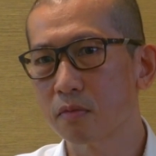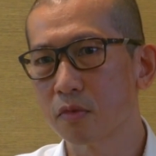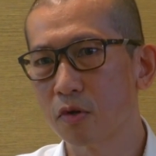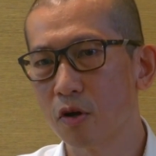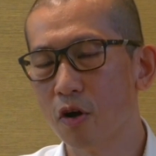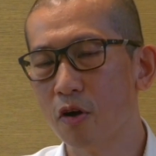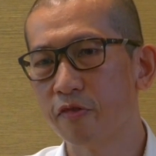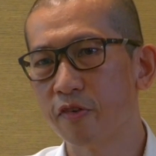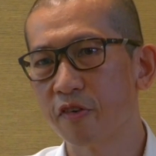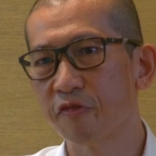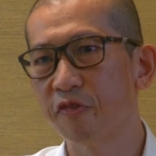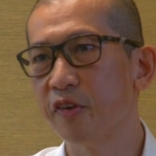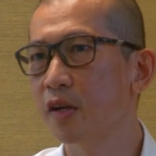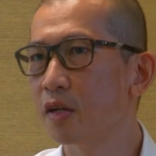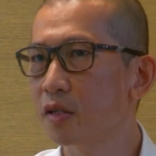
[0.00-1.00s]
other
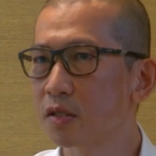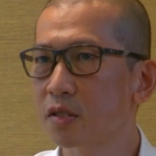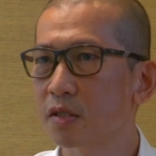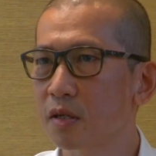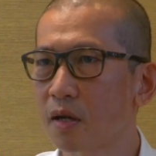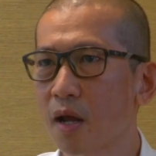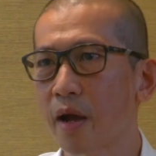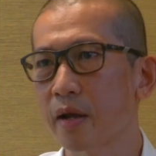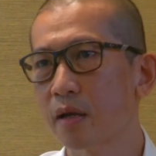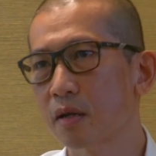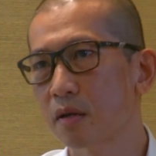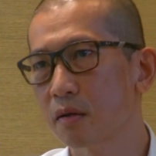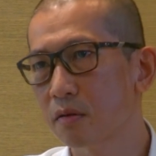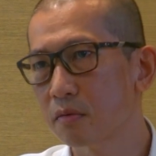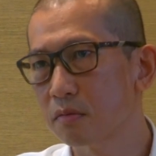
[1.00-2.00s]
fields, like
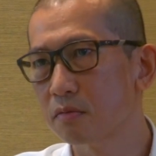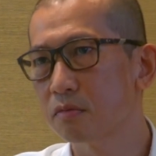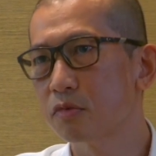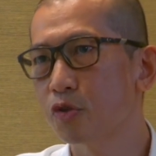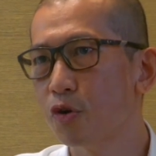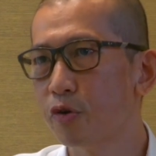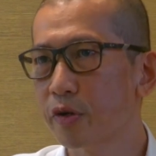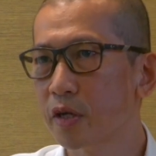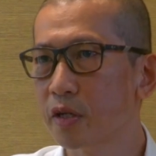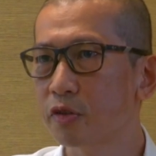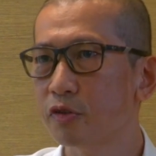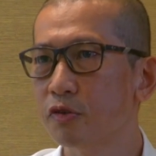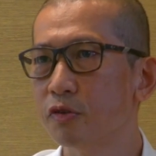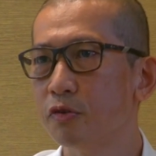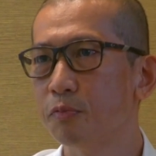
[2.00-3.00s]
talking
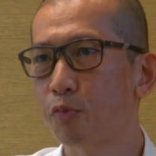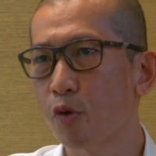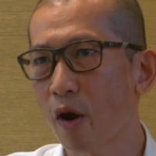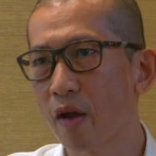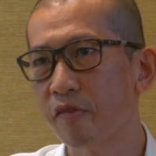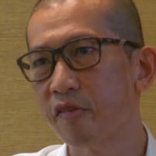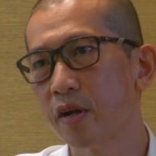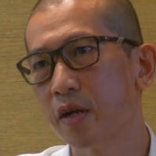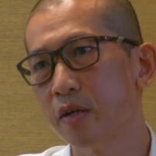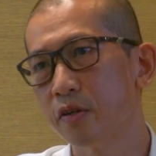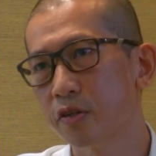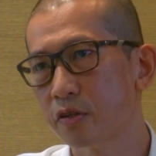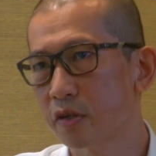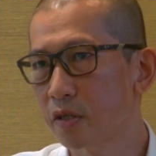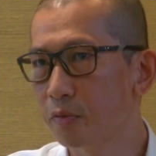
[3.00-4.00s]
to private, not
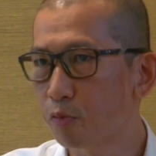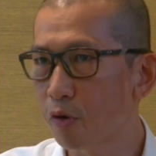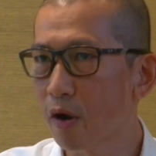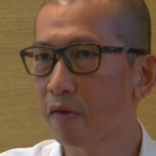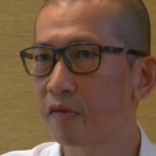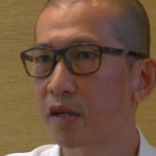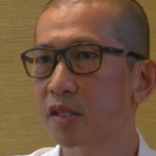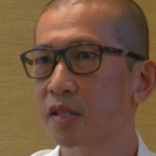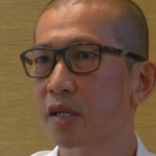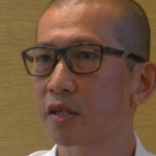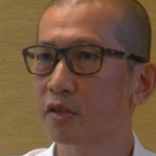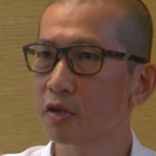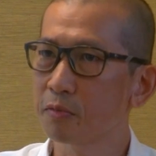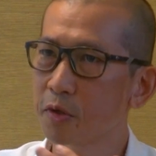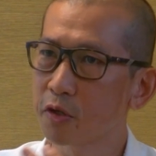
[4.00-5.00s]
only private sector,
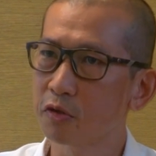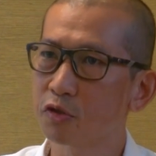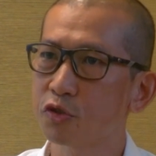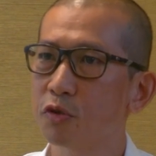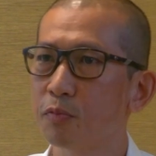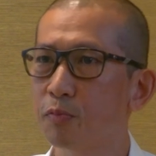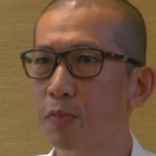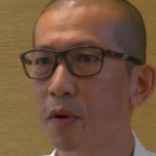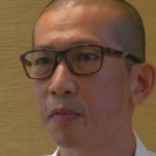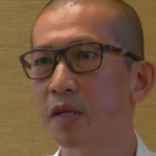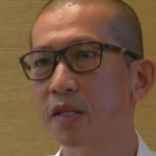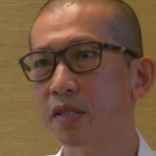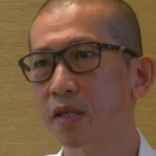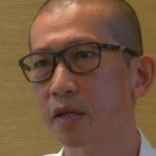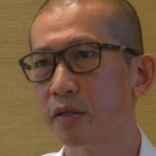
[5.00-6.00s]
but also public
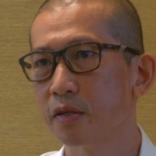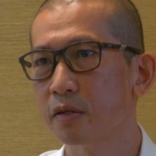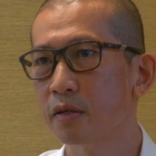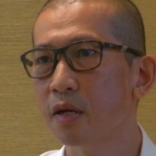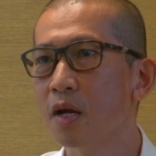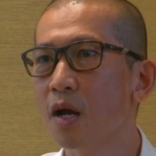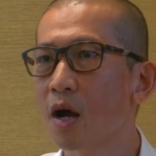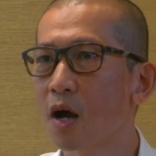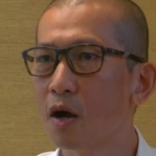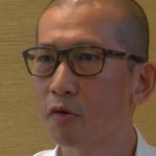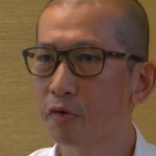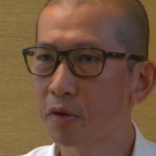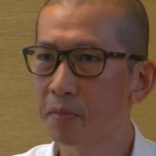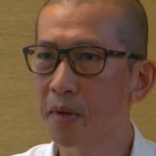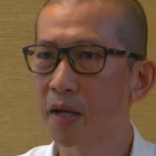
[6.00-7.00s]
sector, how we
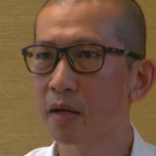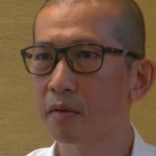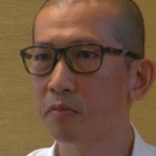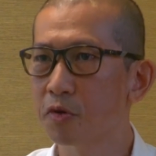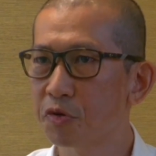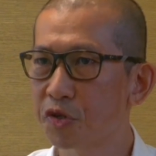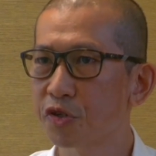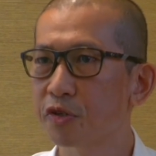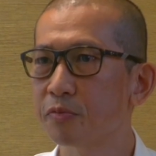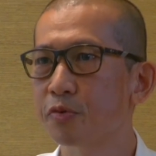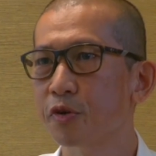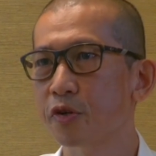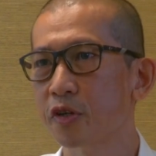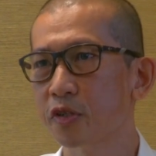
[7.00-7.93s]
make Mauritian products